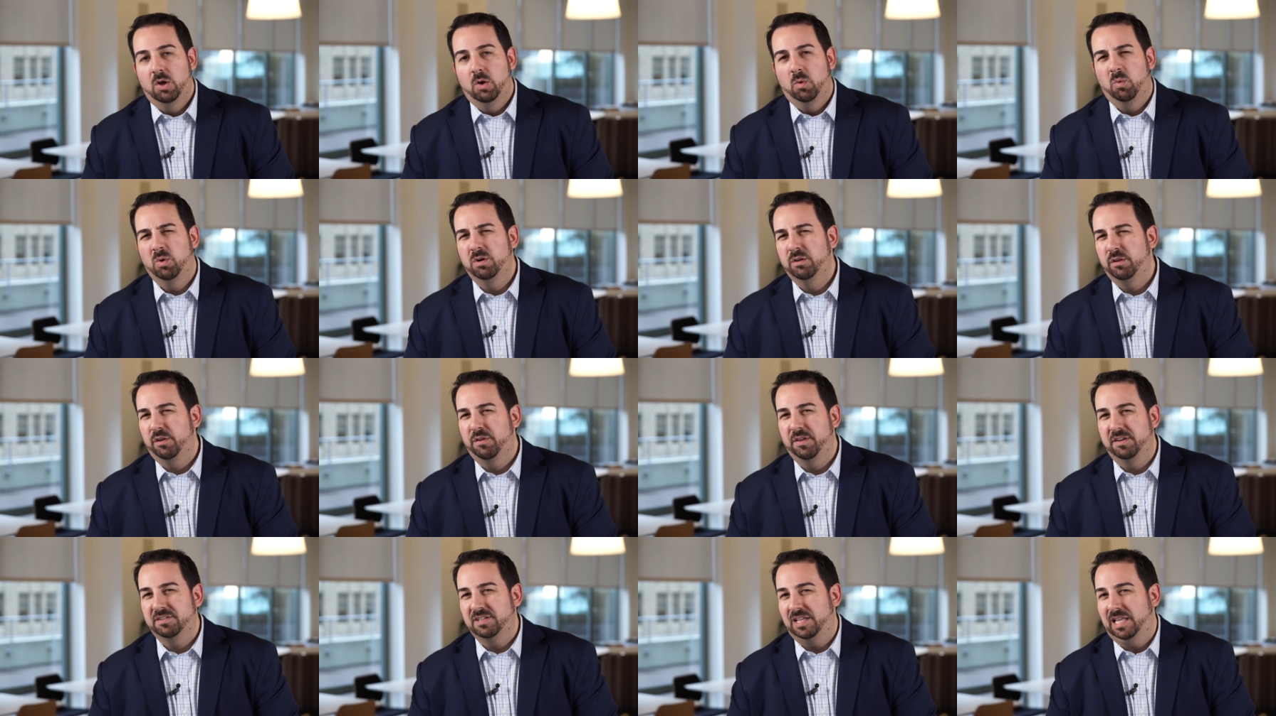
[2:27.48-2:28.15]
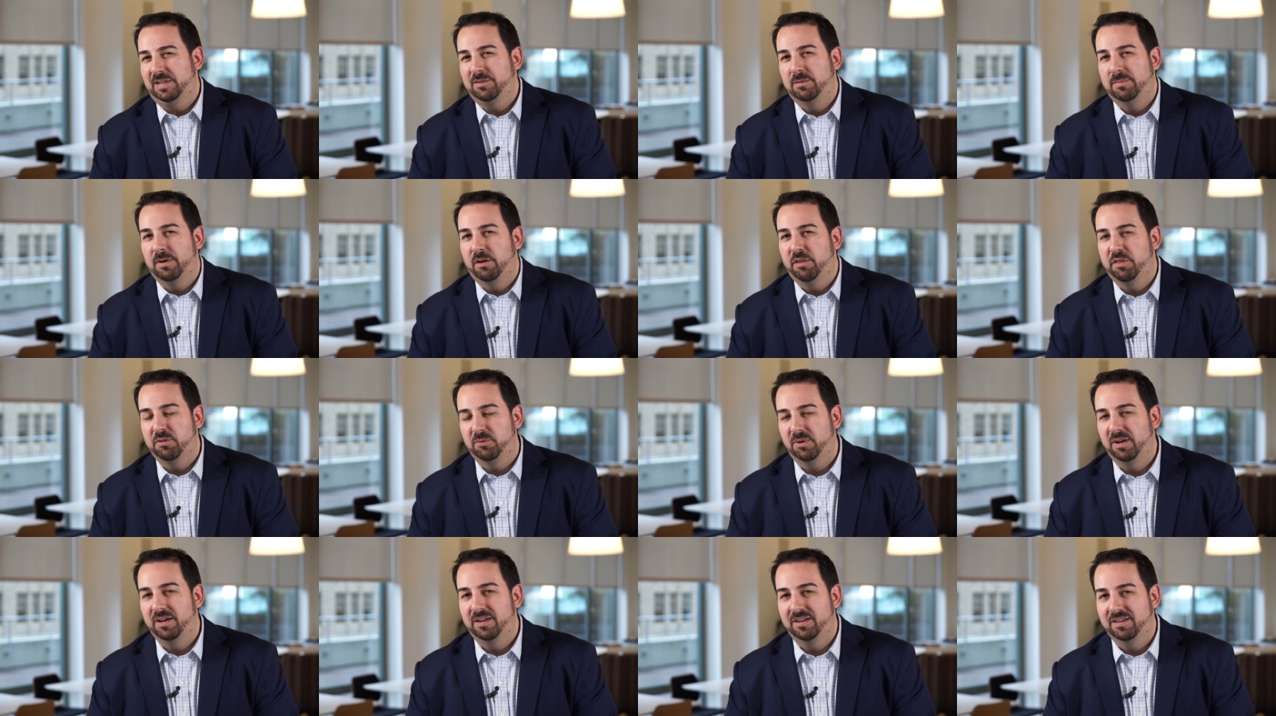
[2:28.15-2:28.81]
One of the things I love about
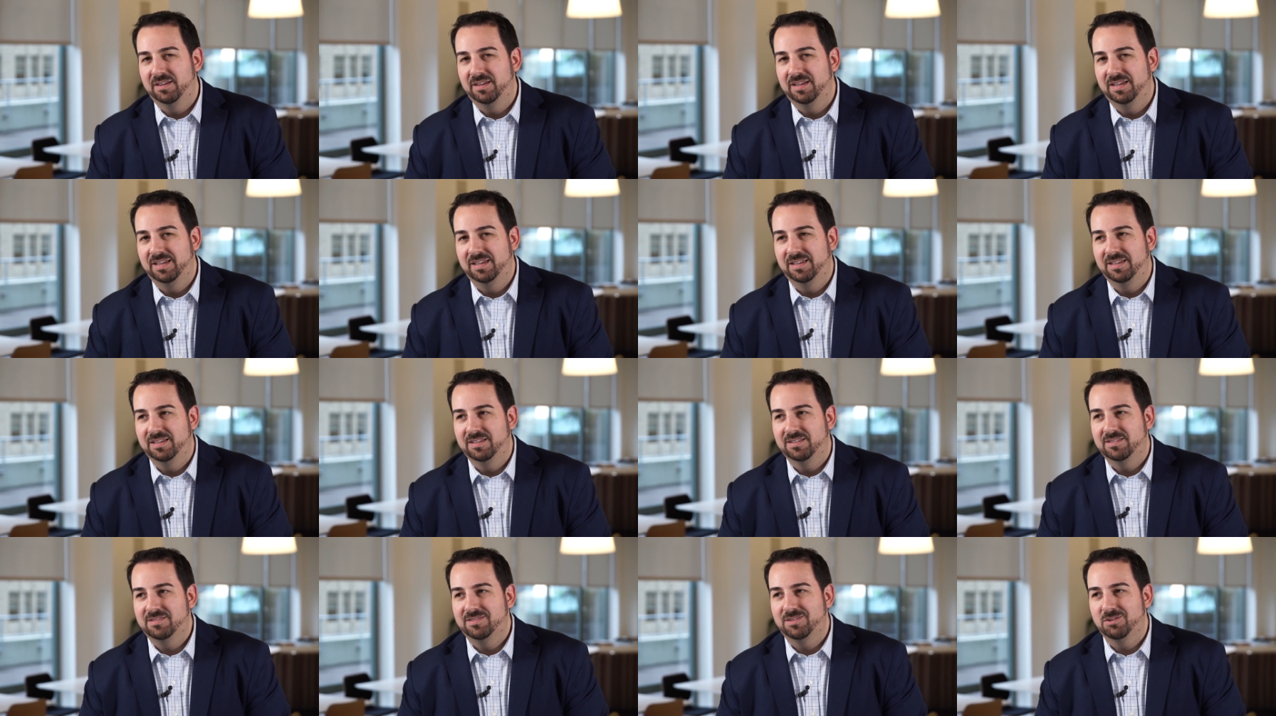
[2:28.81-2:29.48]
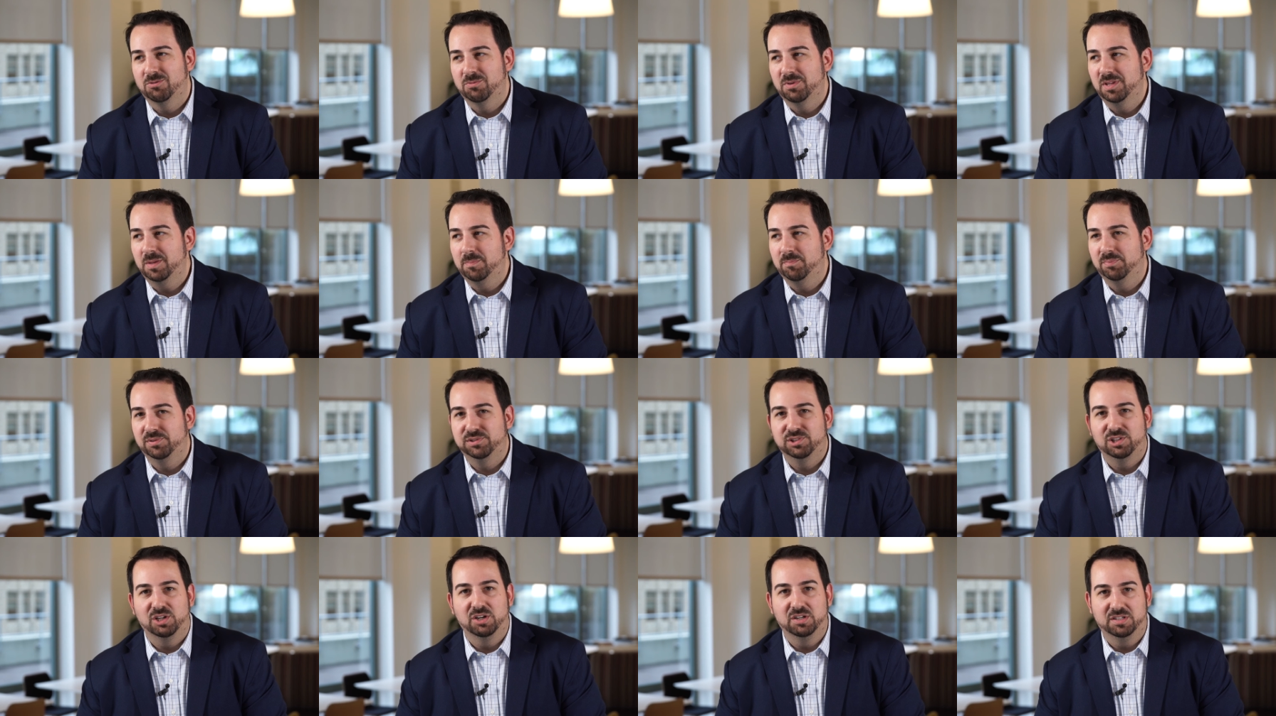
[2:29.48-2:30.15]
Thread is they're really
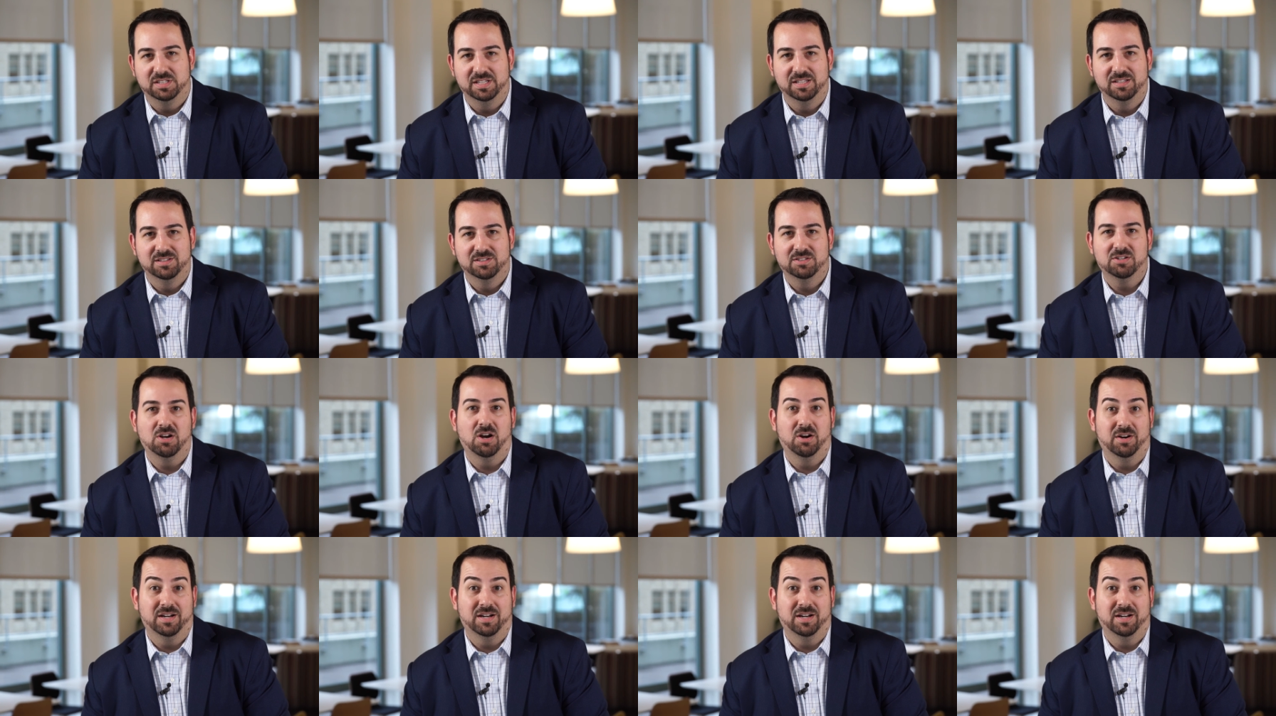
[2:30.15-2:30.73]
plugged into our